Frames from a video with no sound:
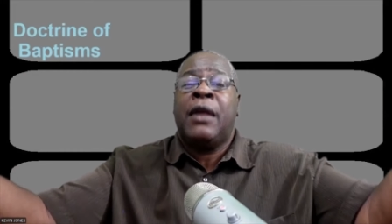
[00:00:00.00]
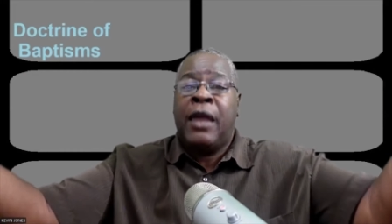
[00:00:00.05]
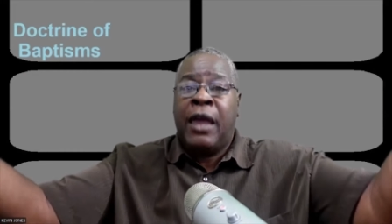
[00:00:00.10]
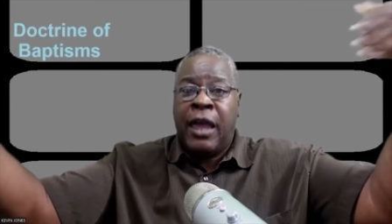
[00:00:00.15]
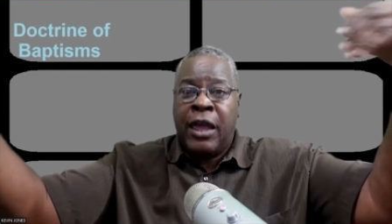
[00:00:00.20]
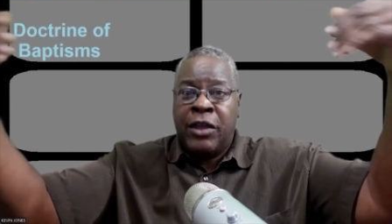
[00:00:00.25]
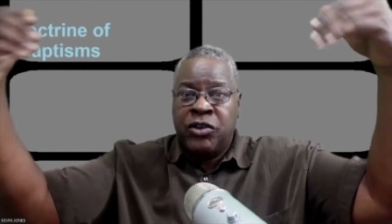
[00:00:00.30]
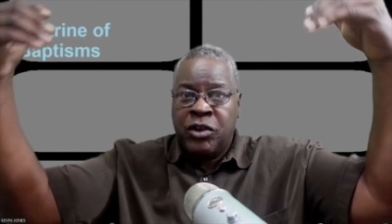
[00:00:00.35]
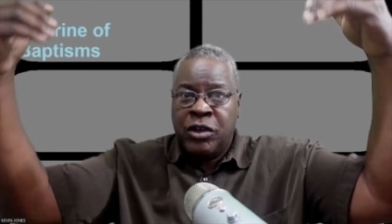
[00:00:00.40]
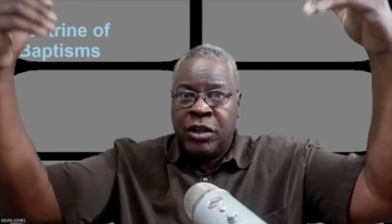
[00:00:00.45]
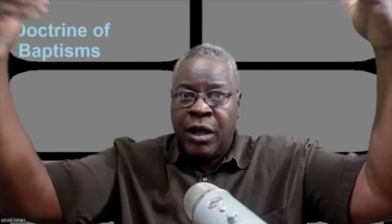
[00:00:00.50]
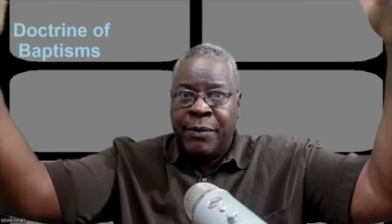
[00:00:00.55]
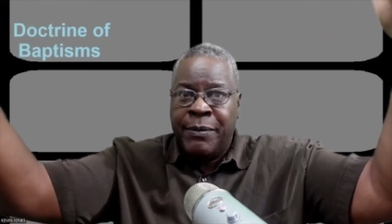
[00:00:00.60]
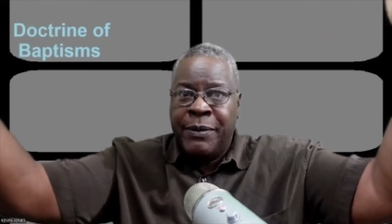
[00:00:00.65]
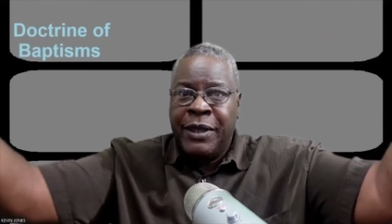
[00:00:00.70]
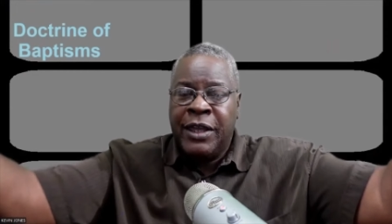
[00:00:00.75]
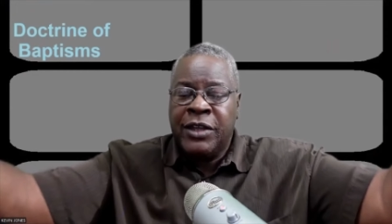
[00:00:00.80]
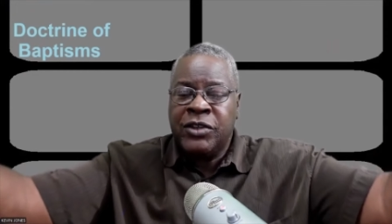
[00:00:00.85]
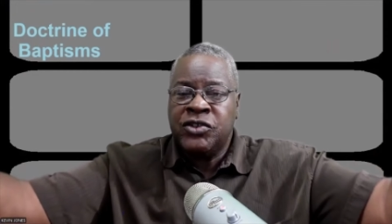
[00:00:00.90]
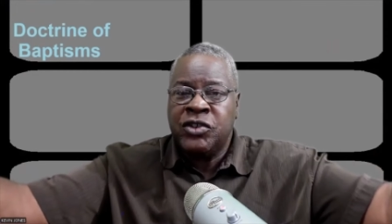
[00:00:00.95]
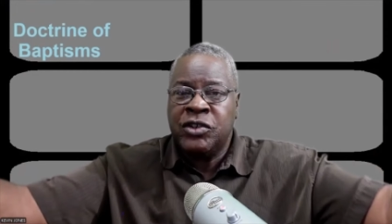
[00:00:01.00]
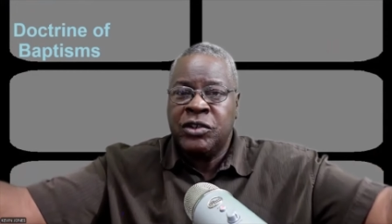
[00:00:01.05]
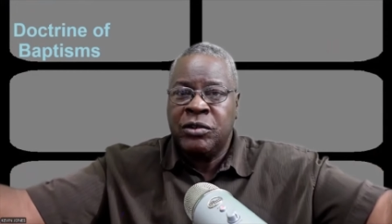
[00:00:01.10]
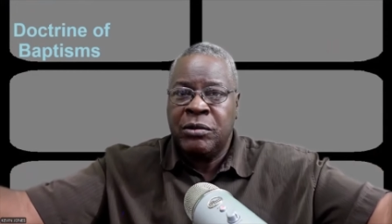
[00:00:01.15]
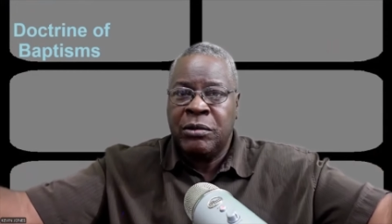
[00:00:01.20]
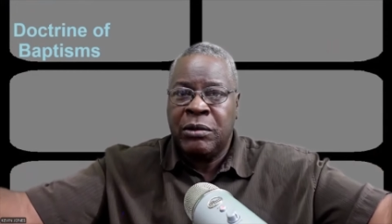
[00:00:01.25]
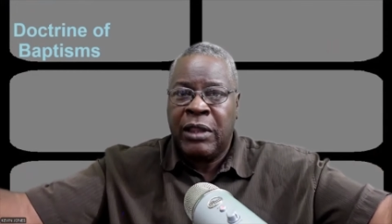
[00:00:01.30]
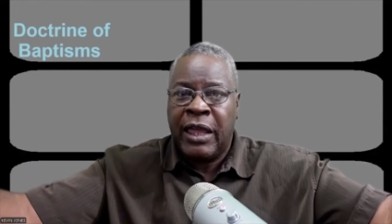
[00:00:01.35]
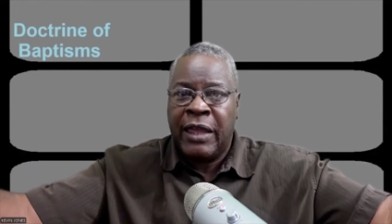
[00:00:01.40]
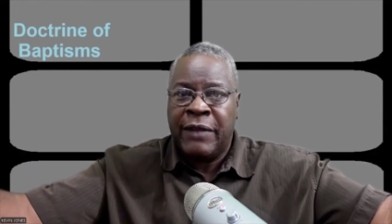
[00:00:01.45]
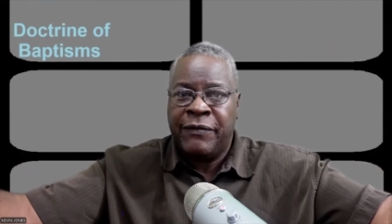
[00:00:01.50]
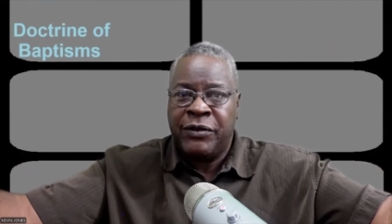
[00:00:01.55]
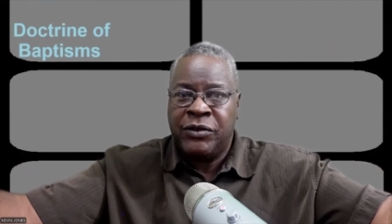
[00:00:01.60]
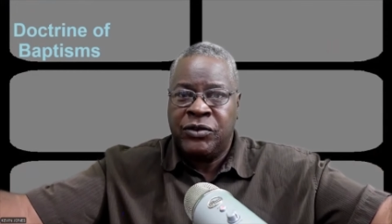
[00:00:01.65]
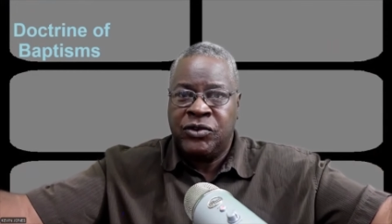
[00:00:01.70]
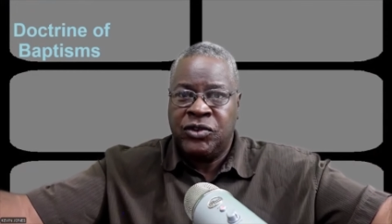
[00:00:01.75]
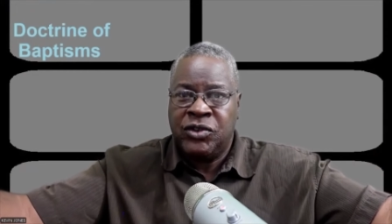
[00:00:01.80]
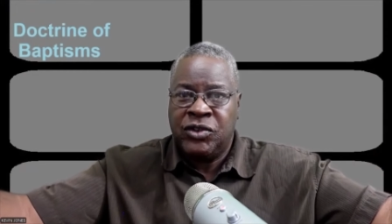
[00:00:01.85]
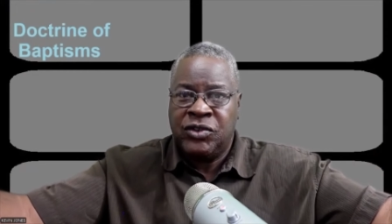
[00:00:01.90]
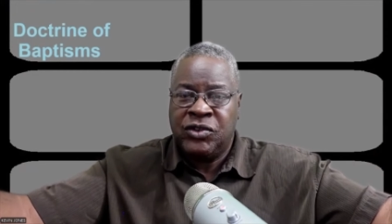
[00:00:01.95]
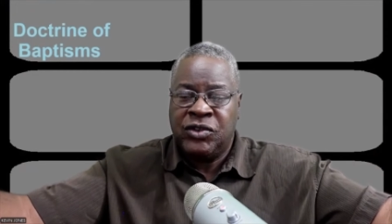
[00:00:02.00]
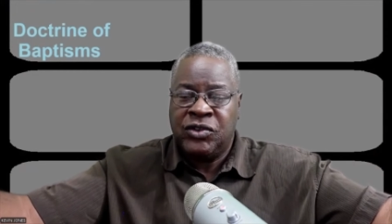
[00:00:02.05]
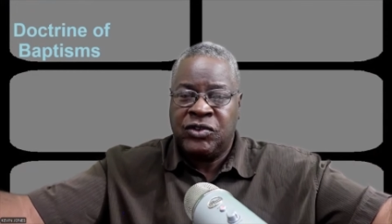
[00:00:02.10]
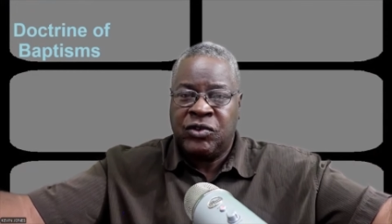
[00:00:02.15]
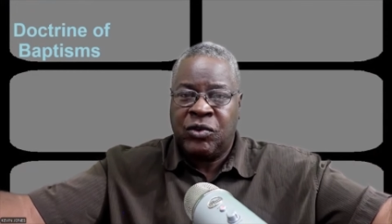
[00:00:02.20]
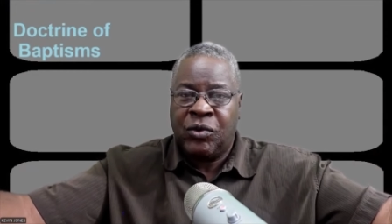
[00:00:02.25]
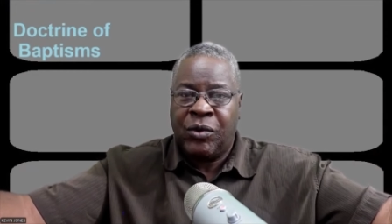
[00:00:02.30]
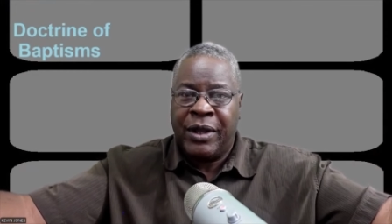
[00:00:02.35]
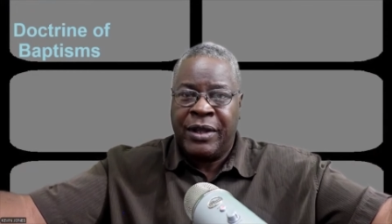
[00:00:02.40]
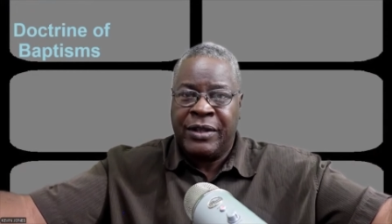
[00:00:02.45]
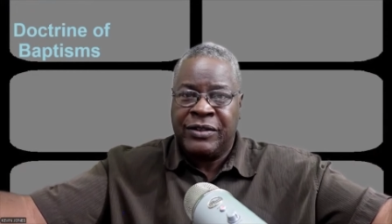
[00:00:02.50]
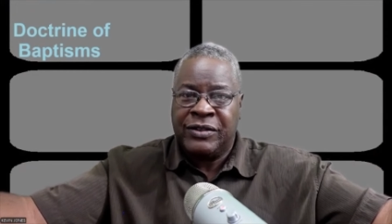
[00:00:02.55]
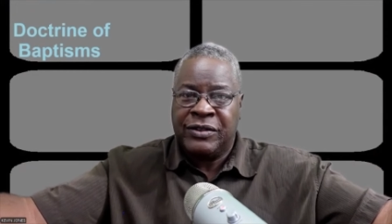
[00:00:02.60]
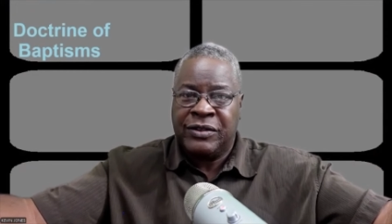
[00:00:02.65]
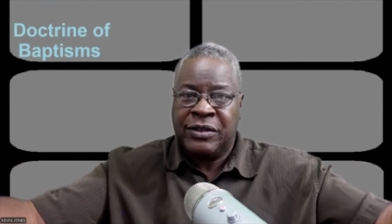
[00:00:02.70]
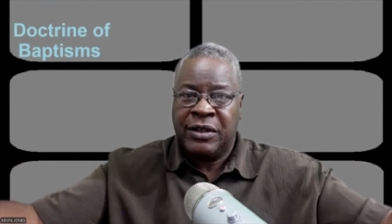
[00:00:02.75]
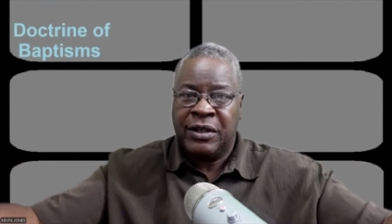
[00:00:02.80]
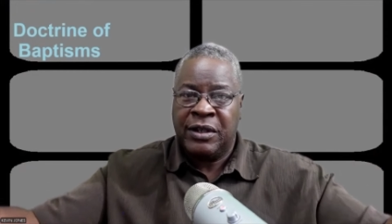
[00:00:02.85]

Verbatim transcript: and you're coming into new life in Jesus Christ.